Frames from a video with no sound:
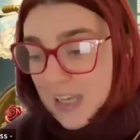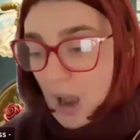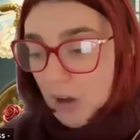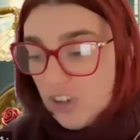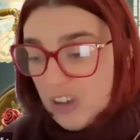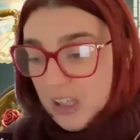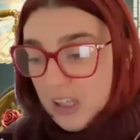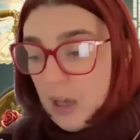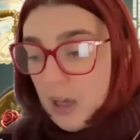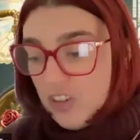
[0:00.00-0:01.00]
is not
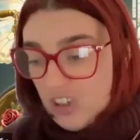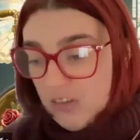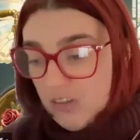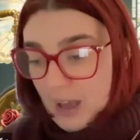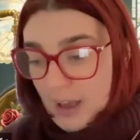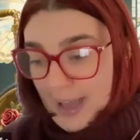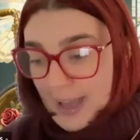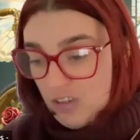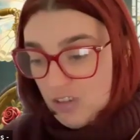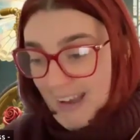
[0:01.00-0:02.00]
just Tudor
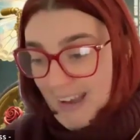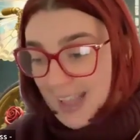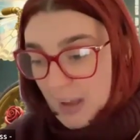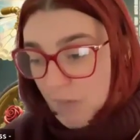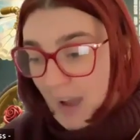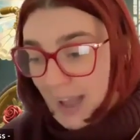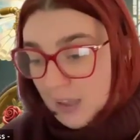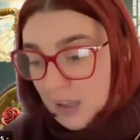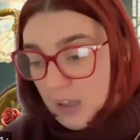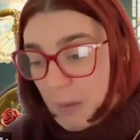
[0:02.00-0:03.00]
history, it's a
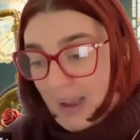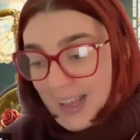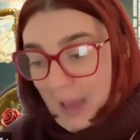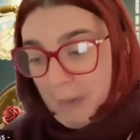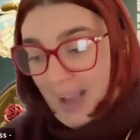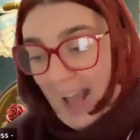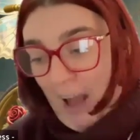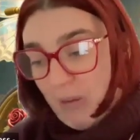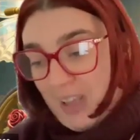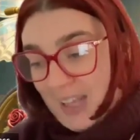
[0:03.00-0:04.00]
lens to examine
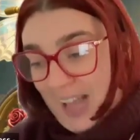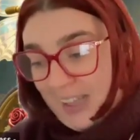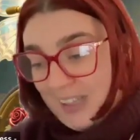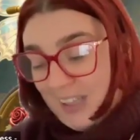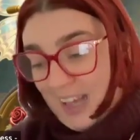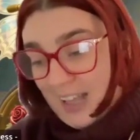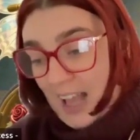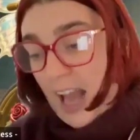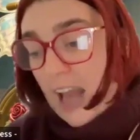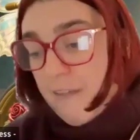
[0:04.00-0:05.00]
how societies
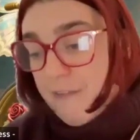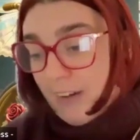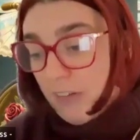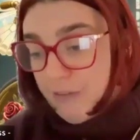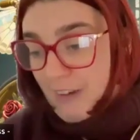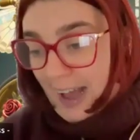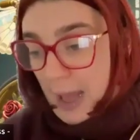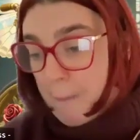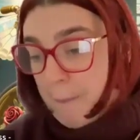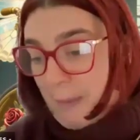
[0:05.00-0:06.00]

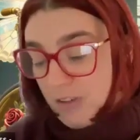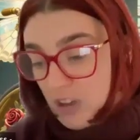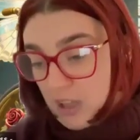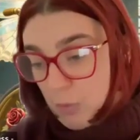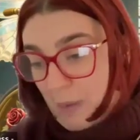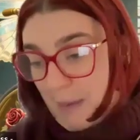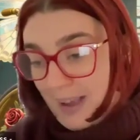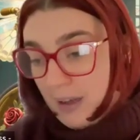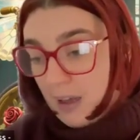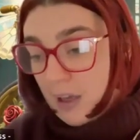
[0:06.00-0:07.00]
vilify ambitious
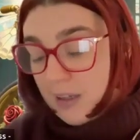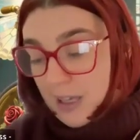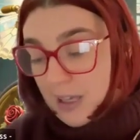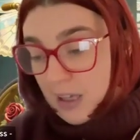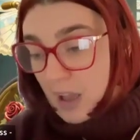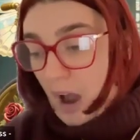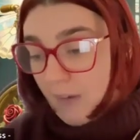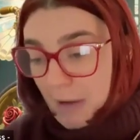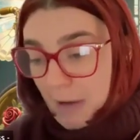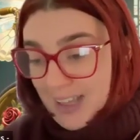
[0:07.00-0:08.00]
women,
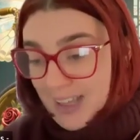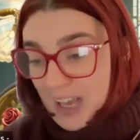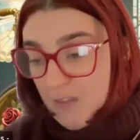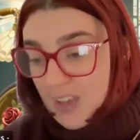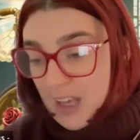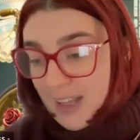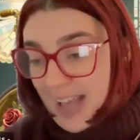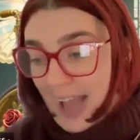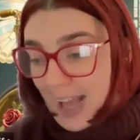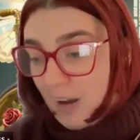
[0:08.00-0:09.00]
distort narratives, and
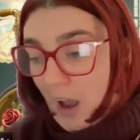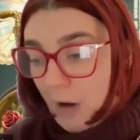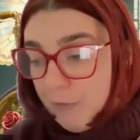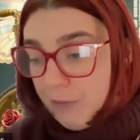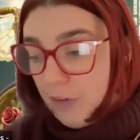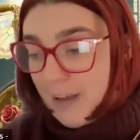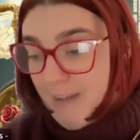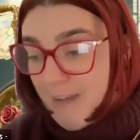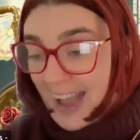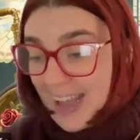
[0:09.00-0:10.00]
yet cannot fully
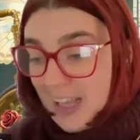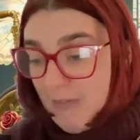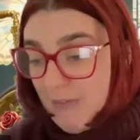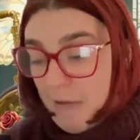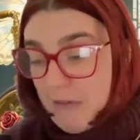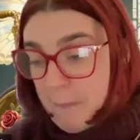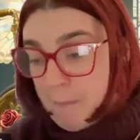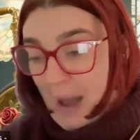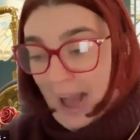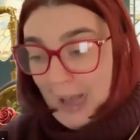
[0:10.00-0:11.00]
erase their
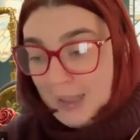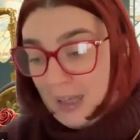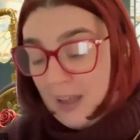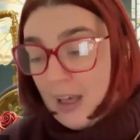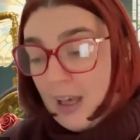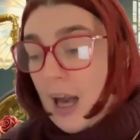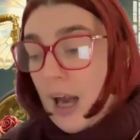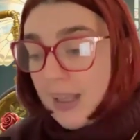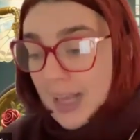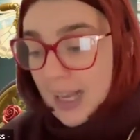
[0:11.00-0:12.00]
impact.
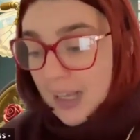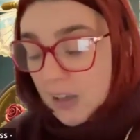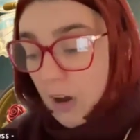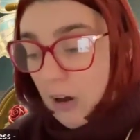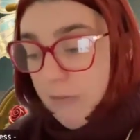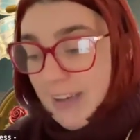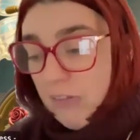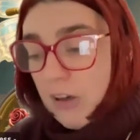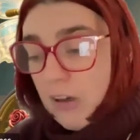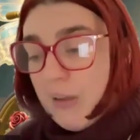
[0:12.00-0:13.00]
As
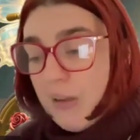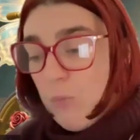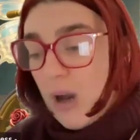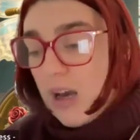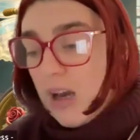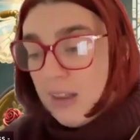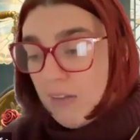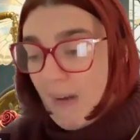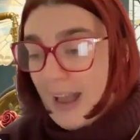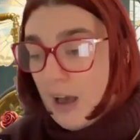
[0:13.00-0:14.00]
historian Lucy
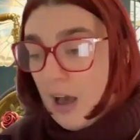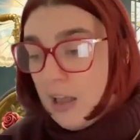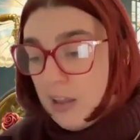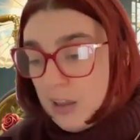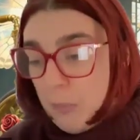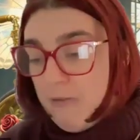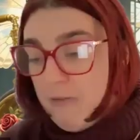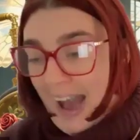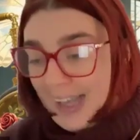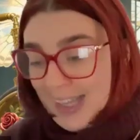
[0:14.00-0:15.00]
Worsley
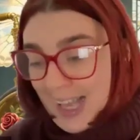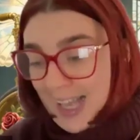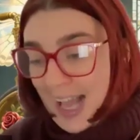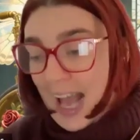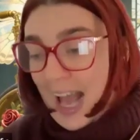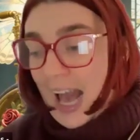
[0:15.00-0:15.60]
summarises,